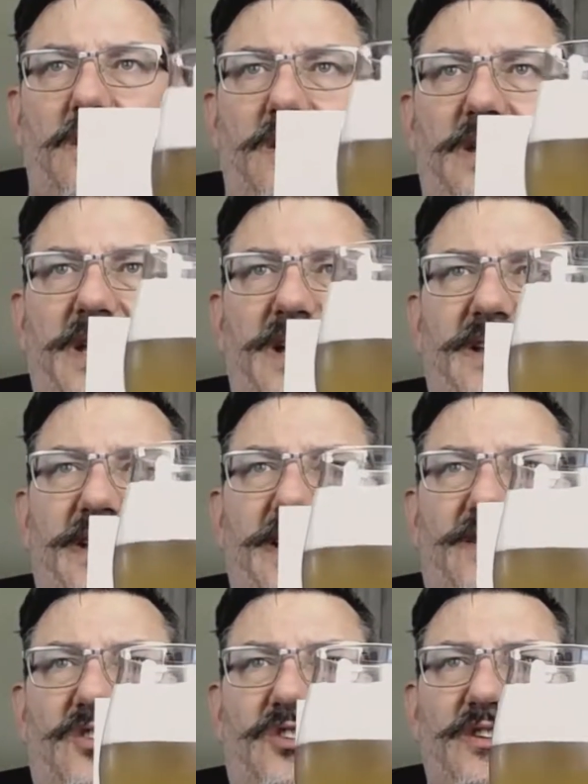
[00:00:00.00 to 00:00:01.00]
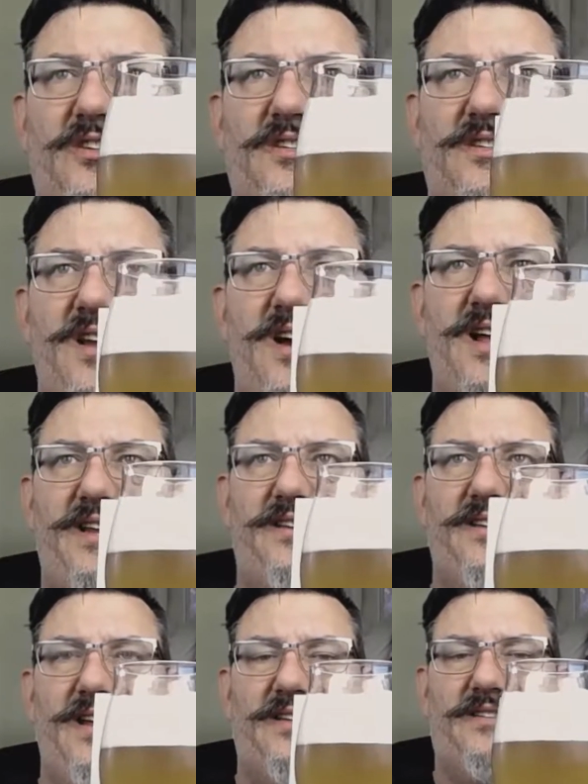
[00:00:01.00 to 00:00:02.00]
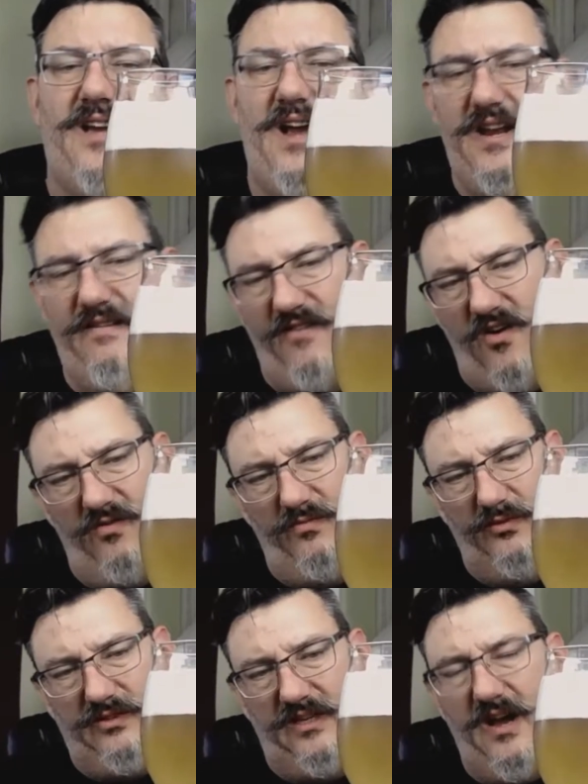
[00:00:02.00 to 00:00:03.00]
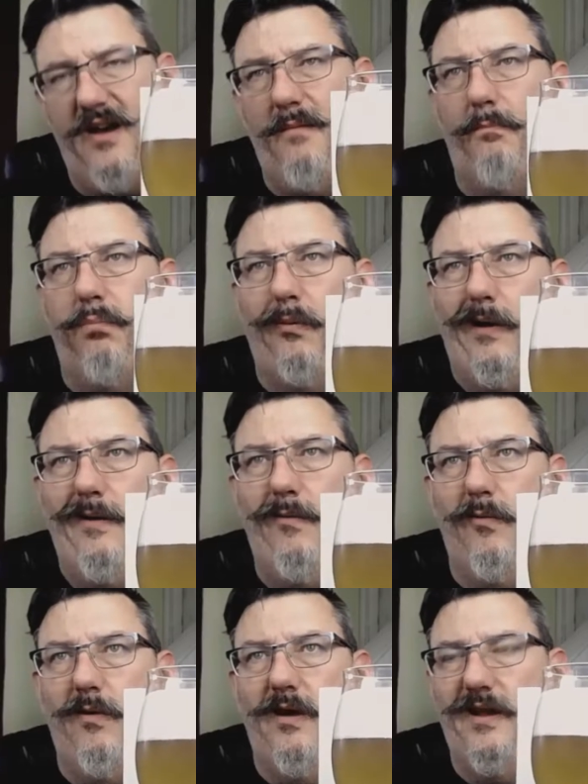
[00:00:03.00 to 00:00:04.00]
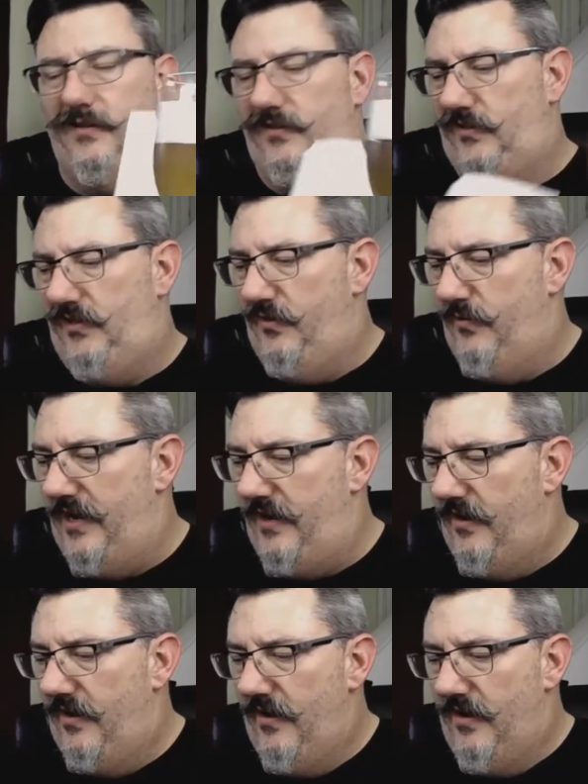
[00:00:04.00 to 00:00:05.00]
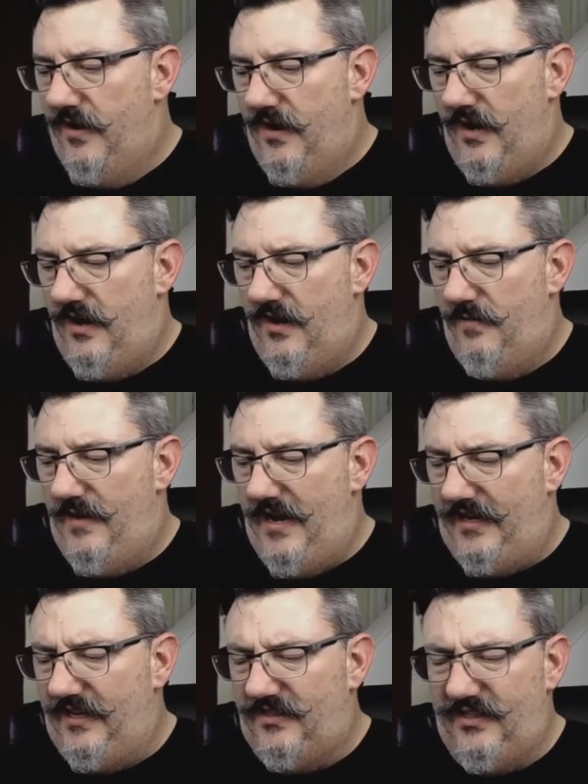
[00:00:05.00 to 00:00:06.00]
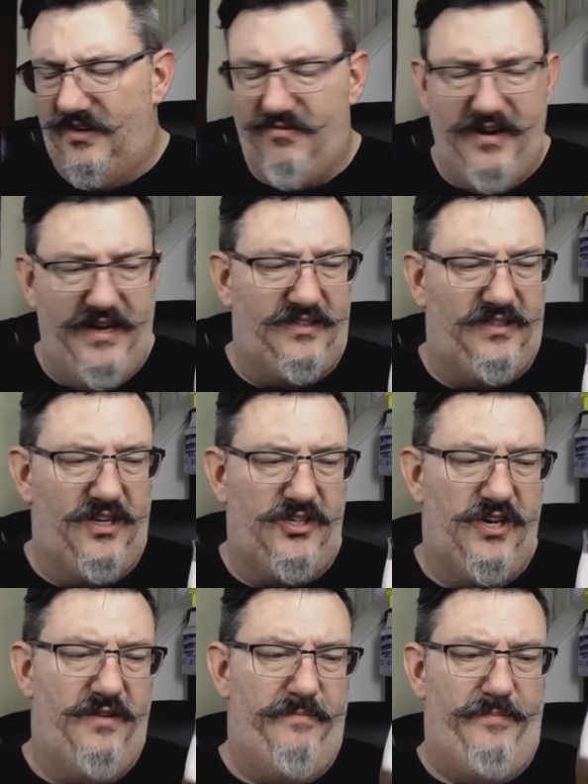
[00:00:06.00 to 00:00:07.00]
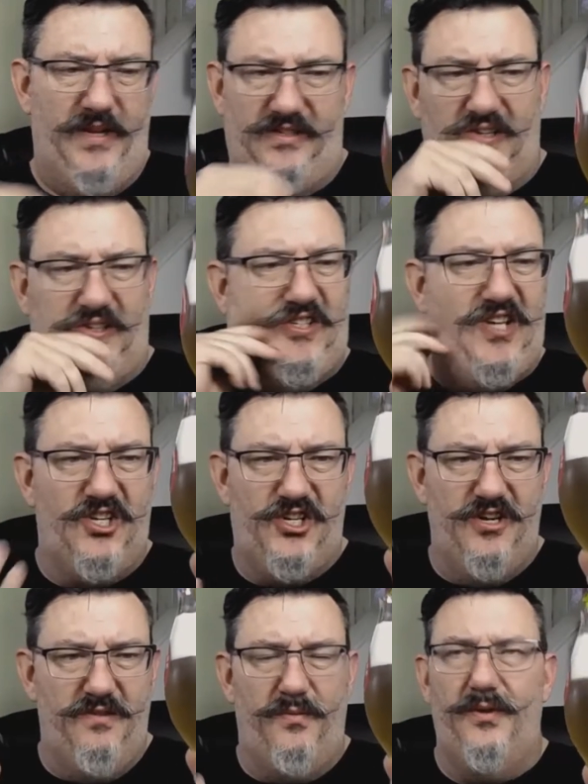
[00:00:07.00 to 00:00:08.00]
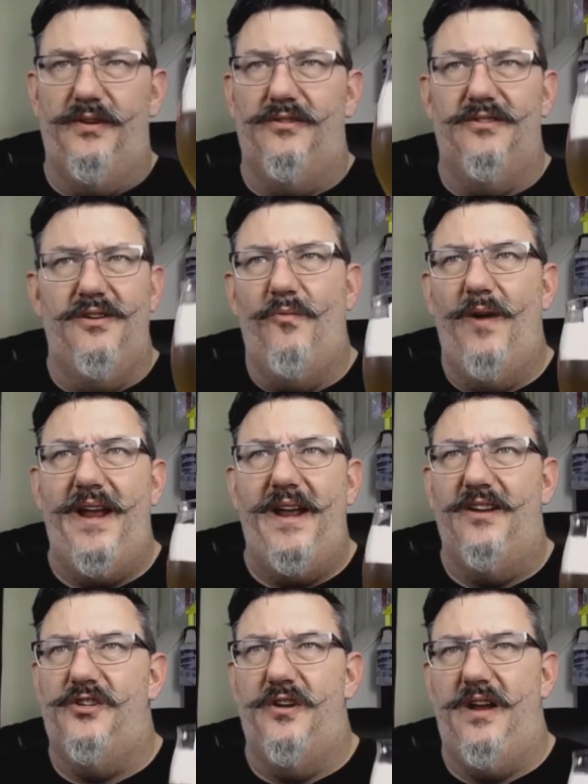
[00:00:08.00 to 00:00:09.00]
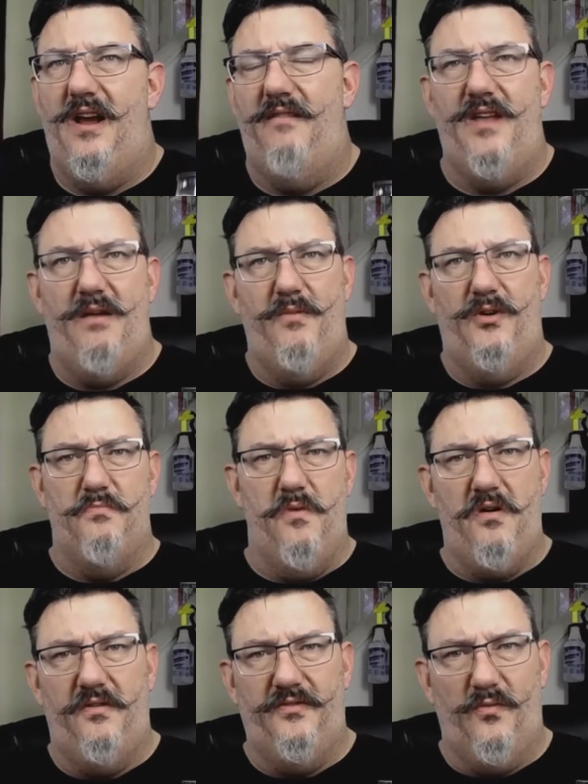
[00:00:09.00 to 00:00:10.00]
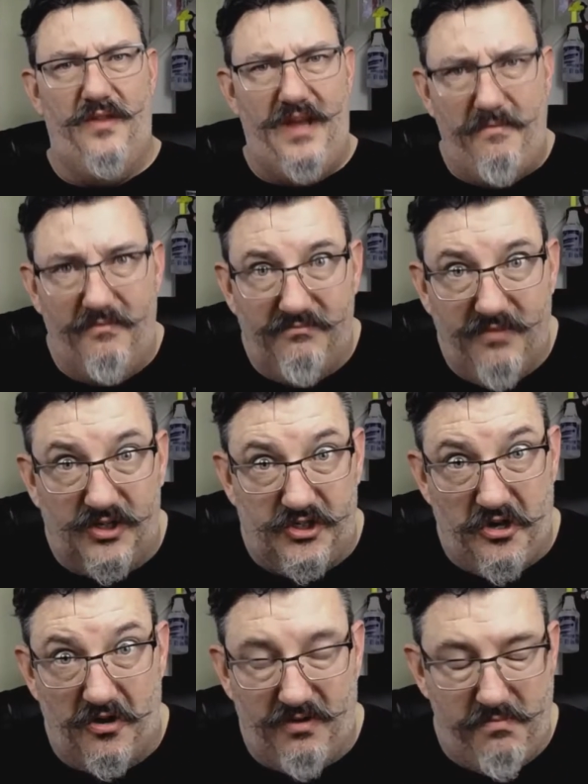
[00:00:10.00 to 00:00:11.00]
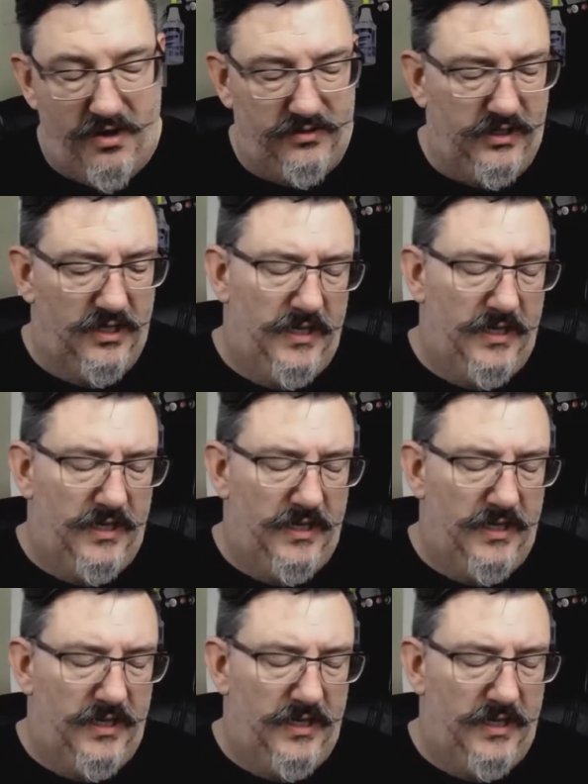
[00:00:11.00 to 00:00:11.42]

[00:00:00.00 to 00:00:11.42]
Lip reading: yeah, like it's just not, it's kind of almost got a brownness to it. And considering it's a sessionable, there's no way it should have that much malt or that much dark malt.